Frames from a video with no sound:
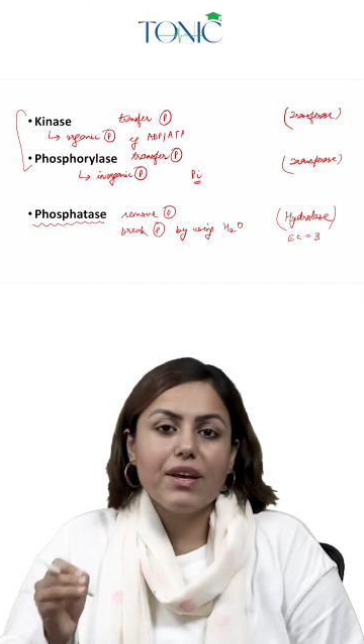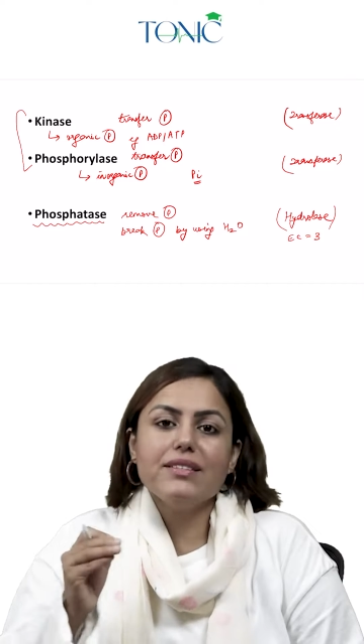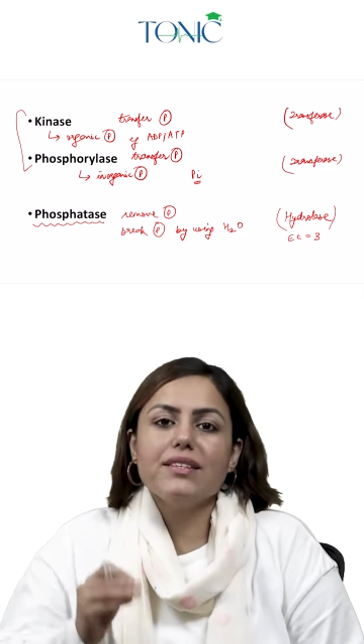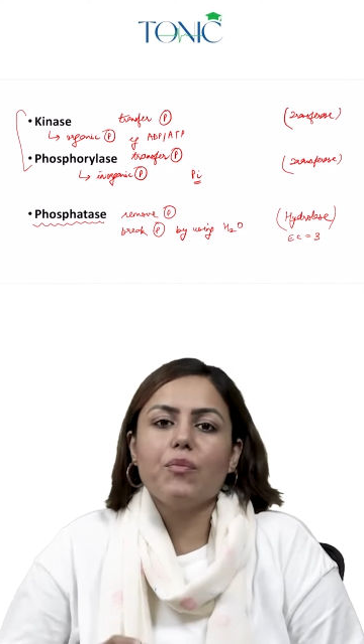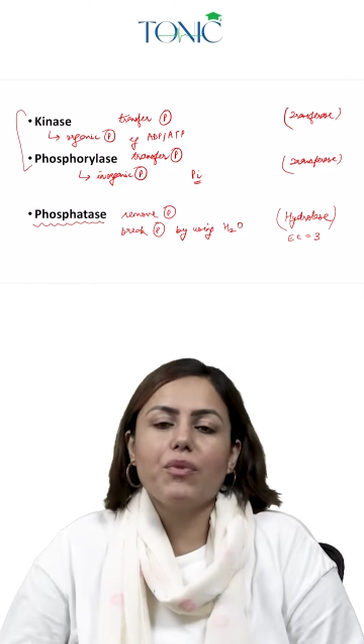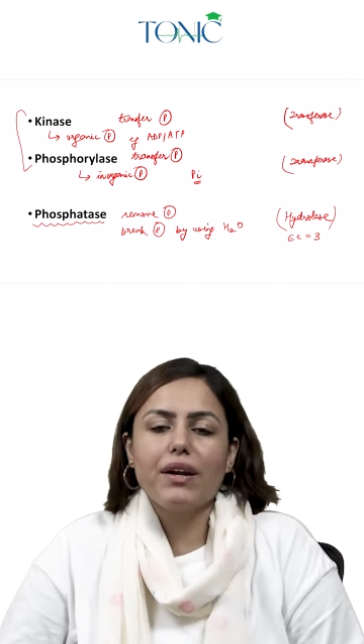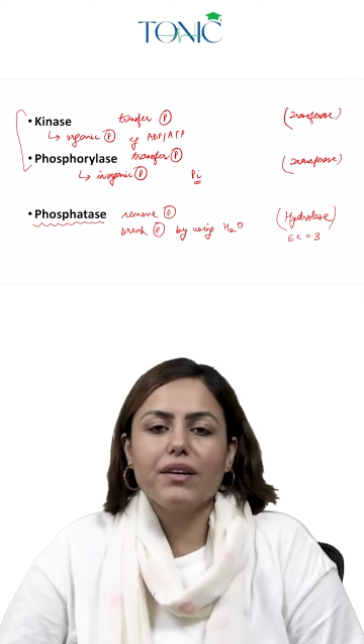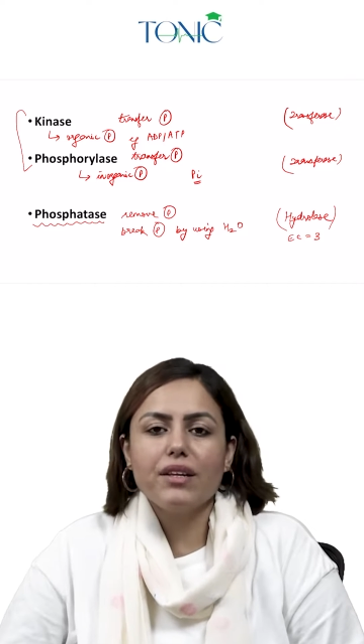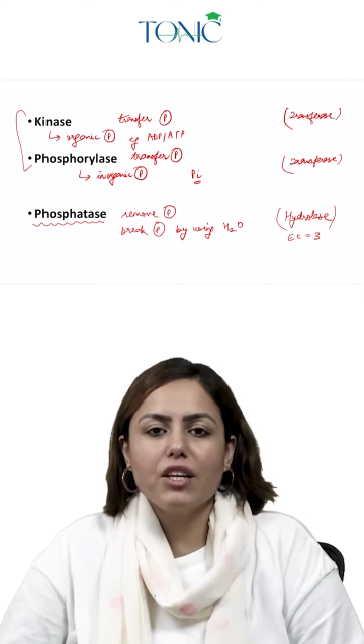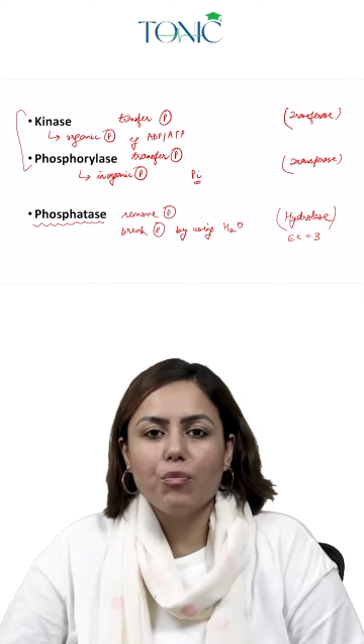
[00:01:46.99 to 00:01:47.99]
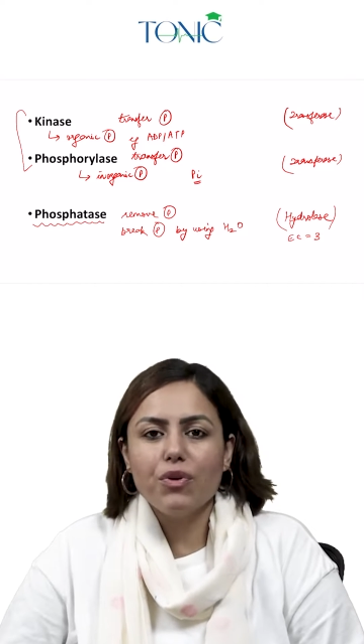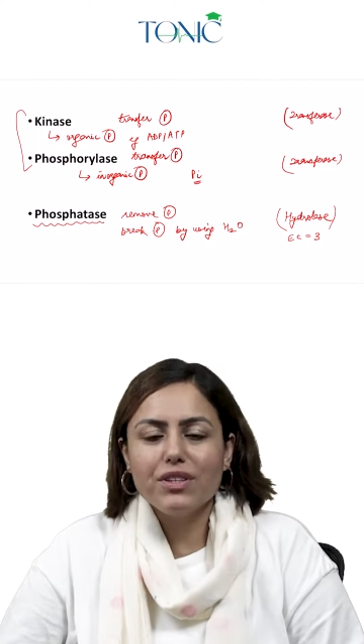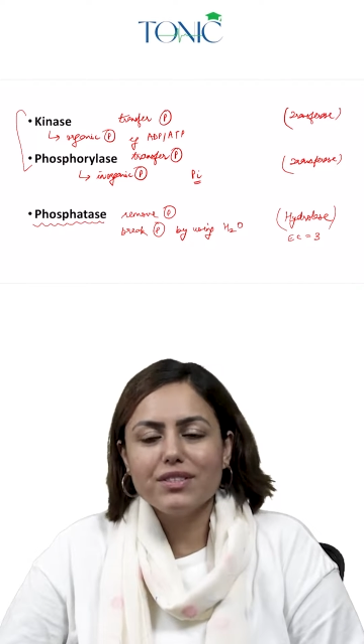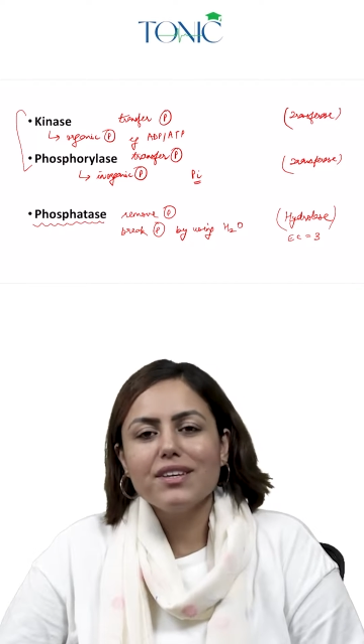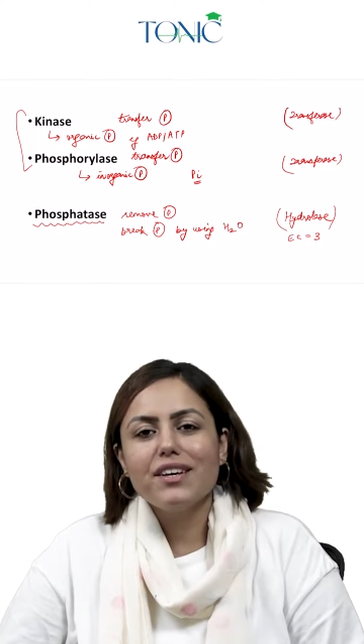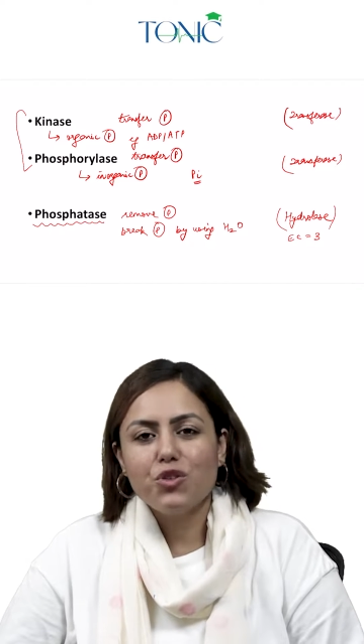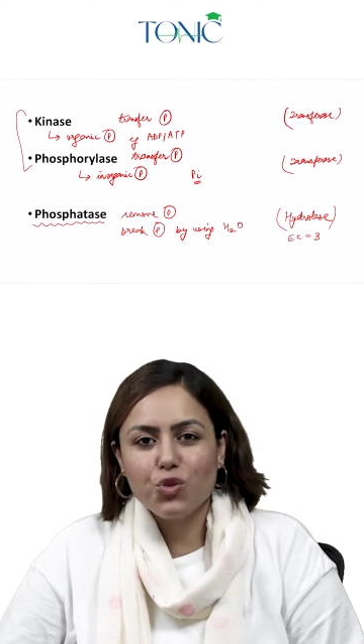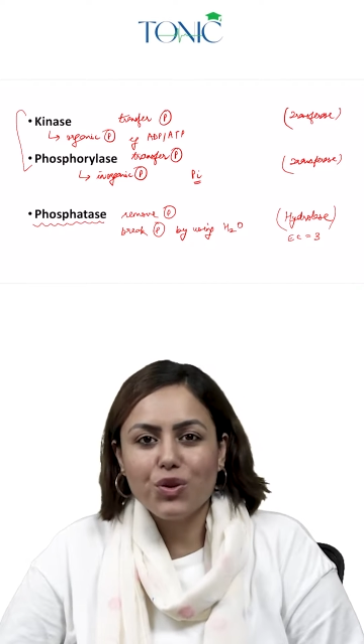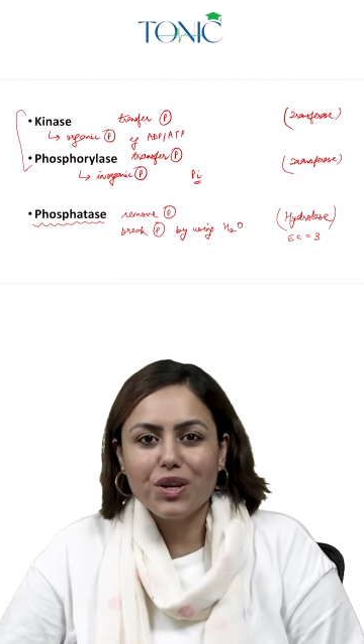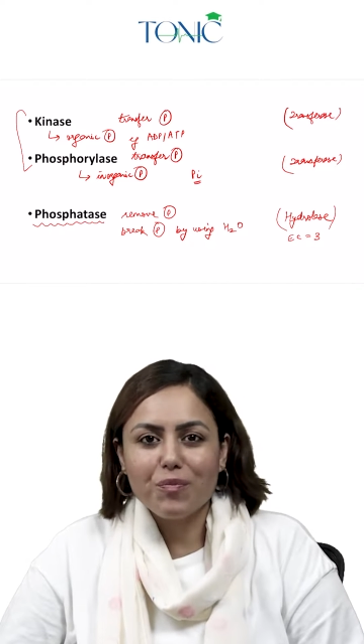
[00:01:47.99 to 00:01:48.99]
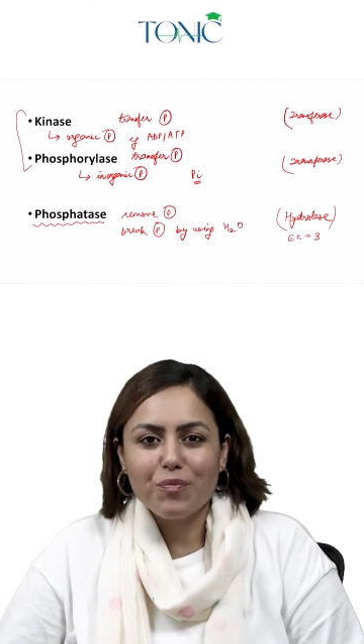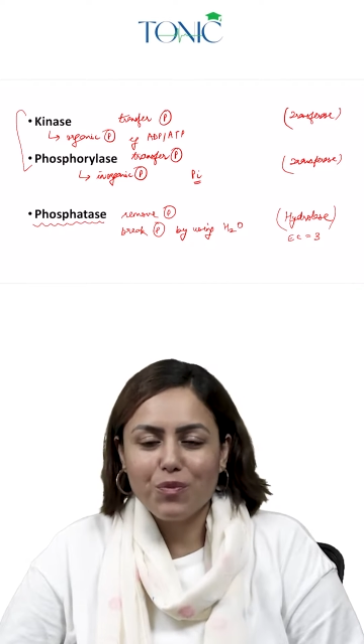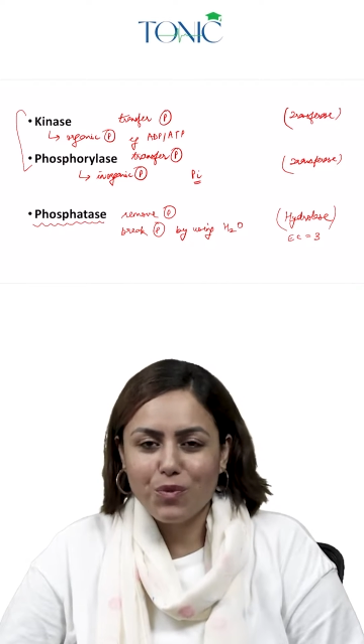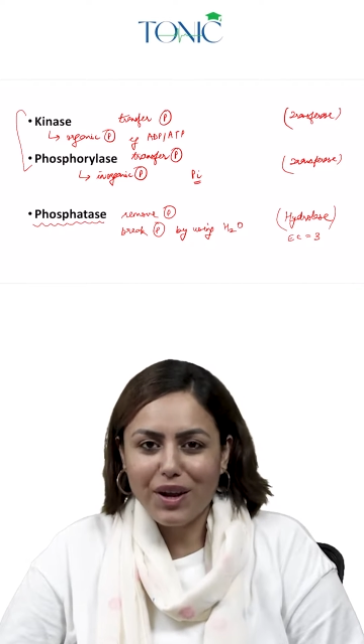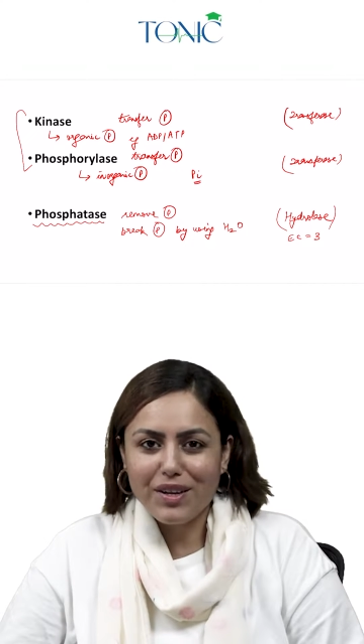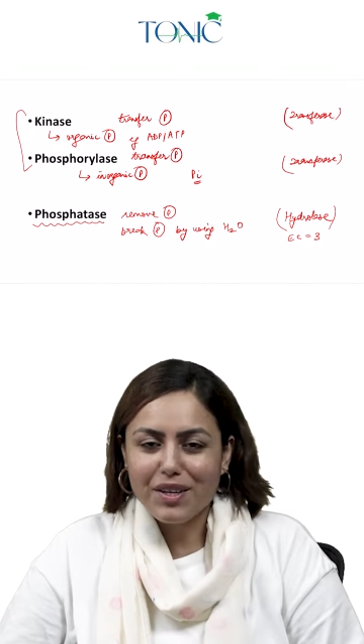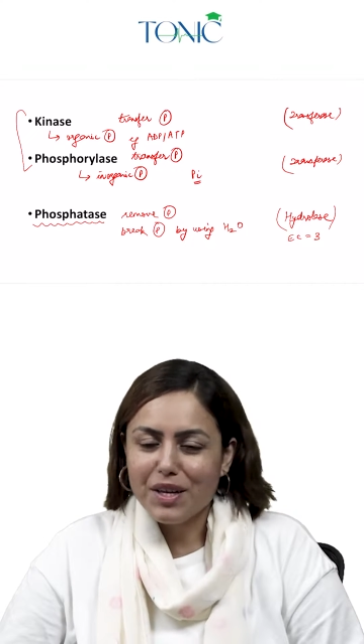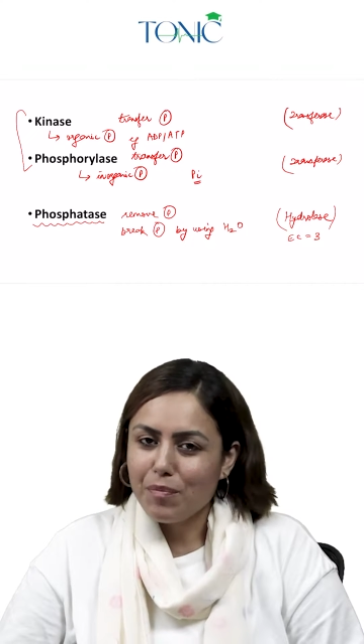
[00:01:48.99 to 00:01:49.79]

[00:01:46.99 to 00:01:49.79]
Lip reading: enzyme category number is 3, right?